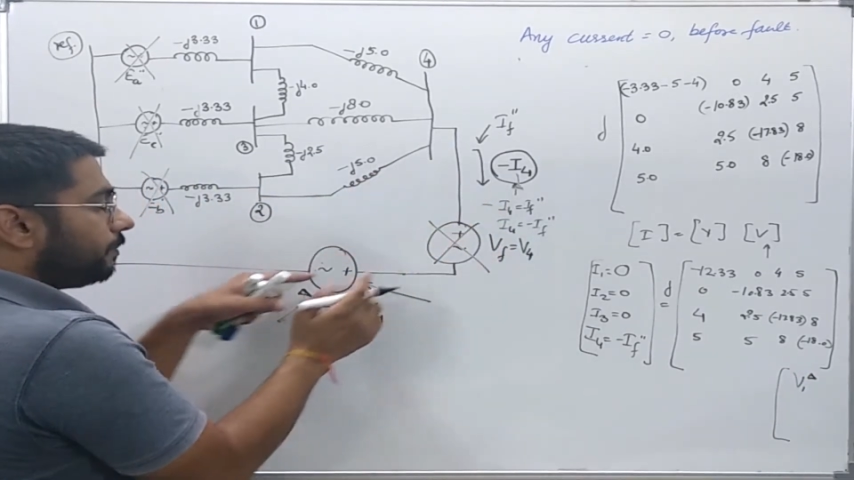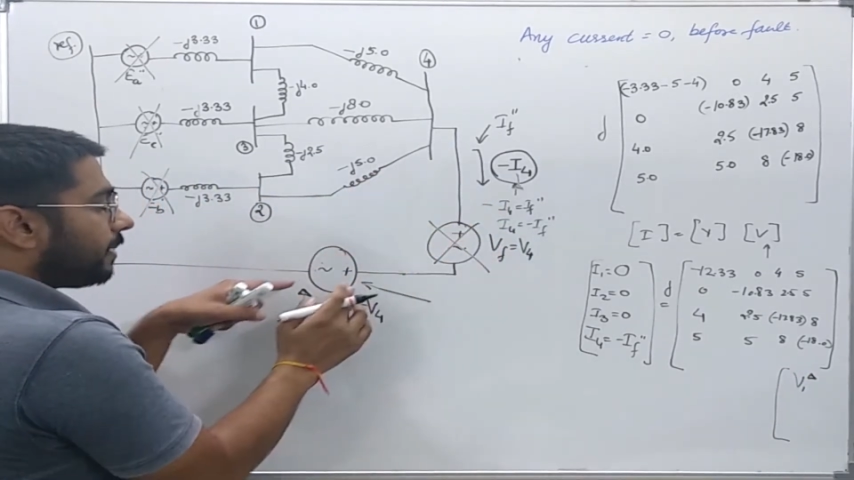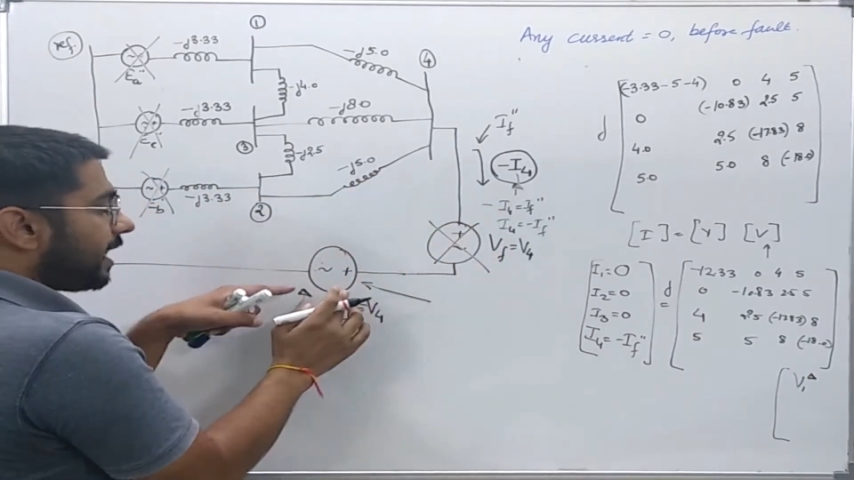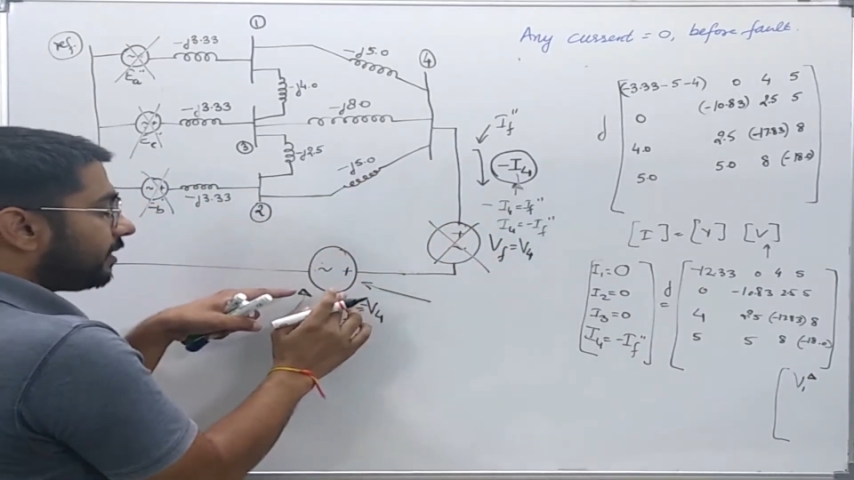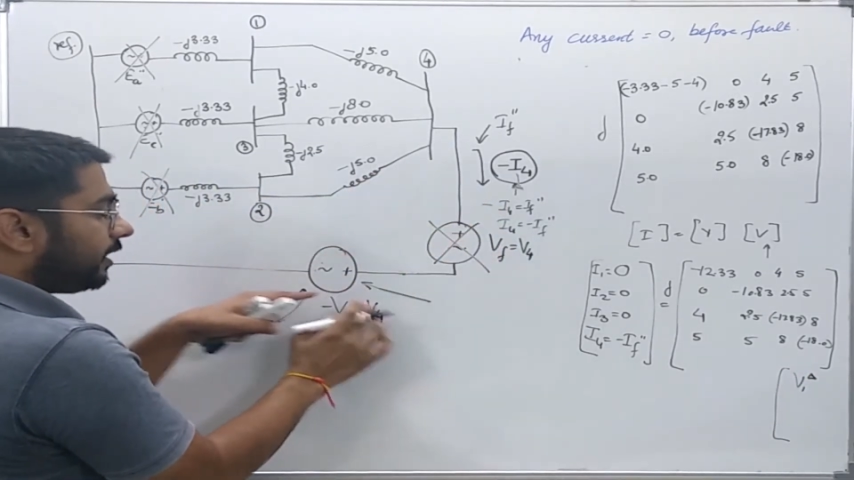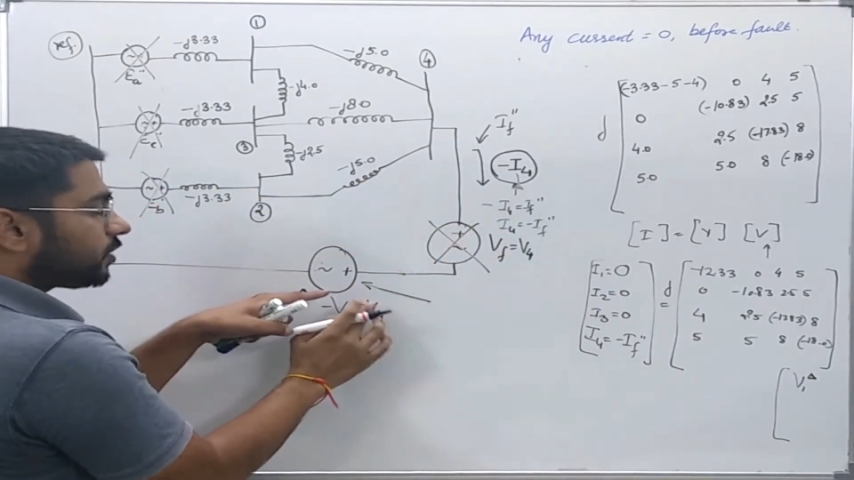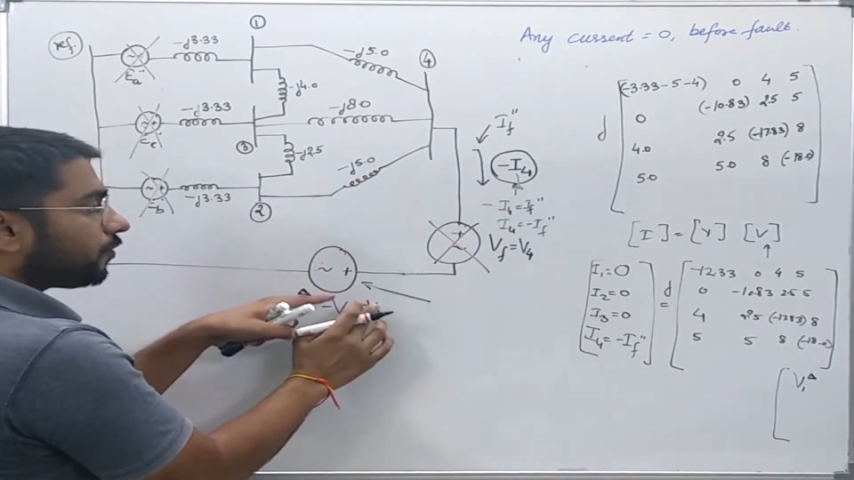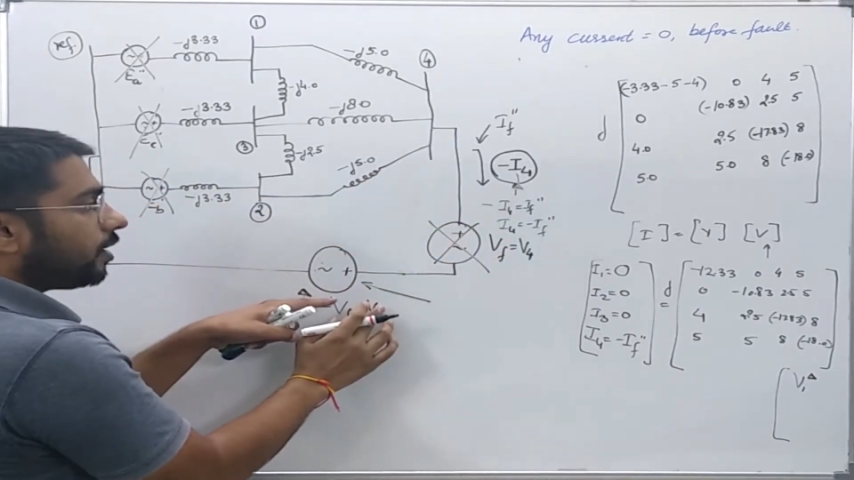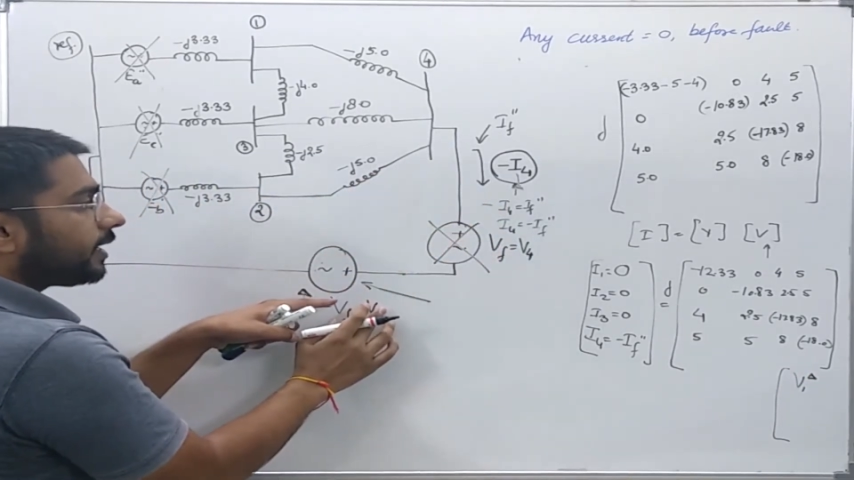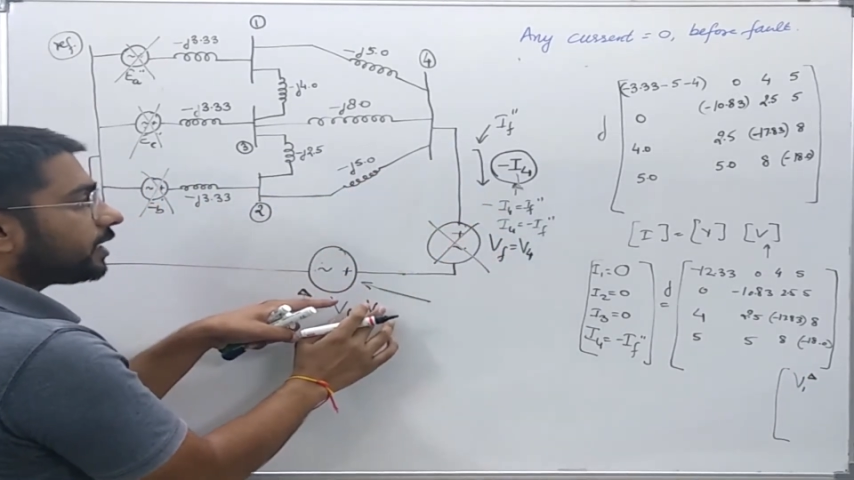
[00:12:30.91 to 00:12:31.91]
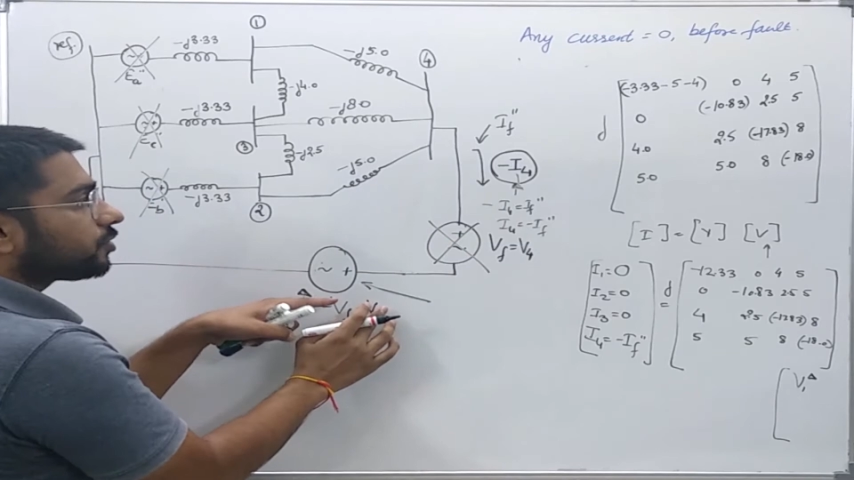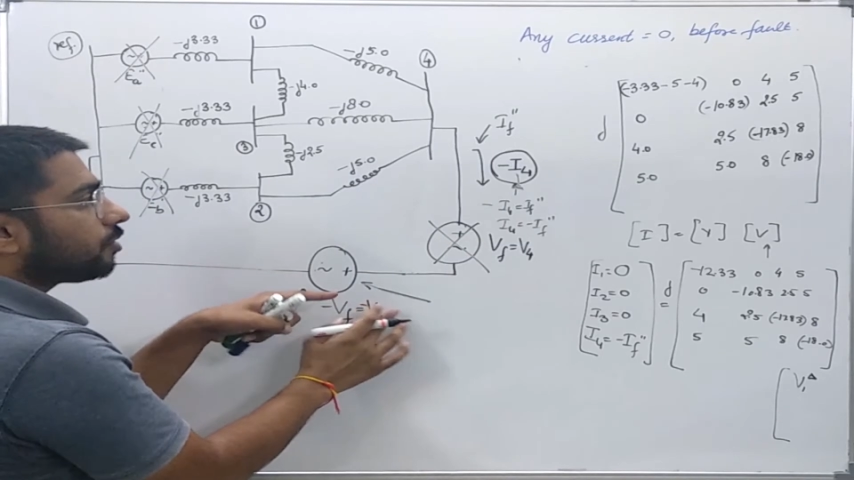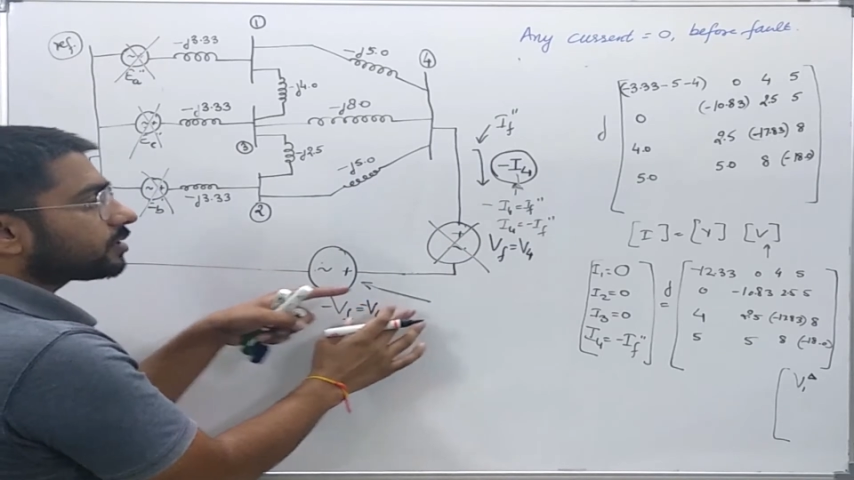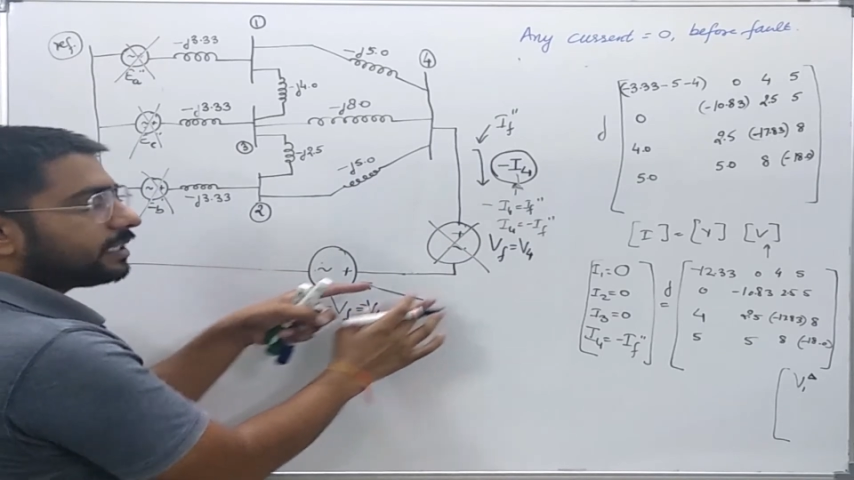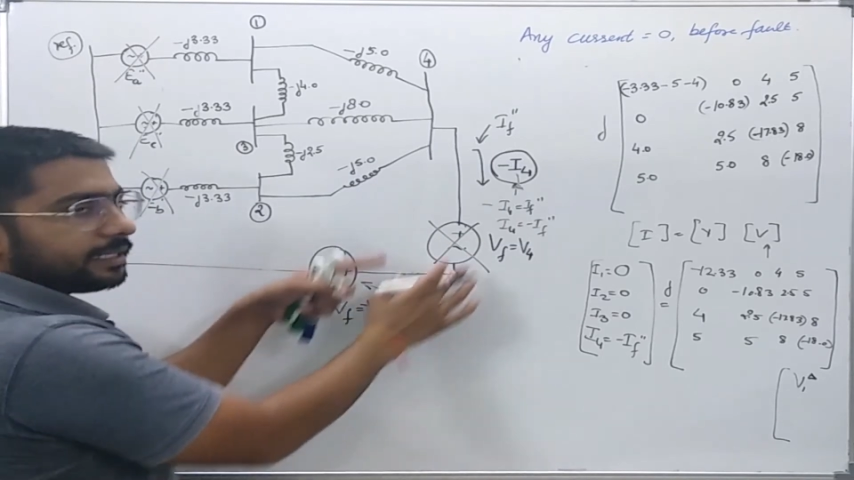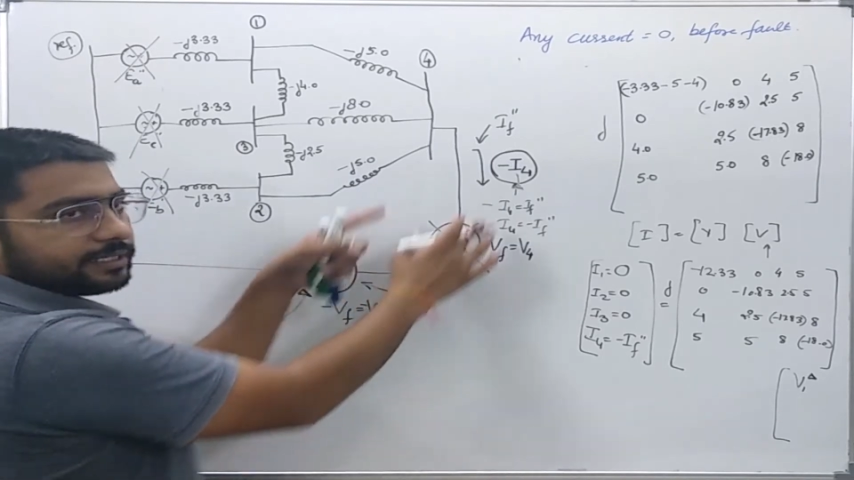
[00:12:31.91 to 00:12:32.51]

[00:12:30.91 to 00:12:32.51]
by this voltage source in the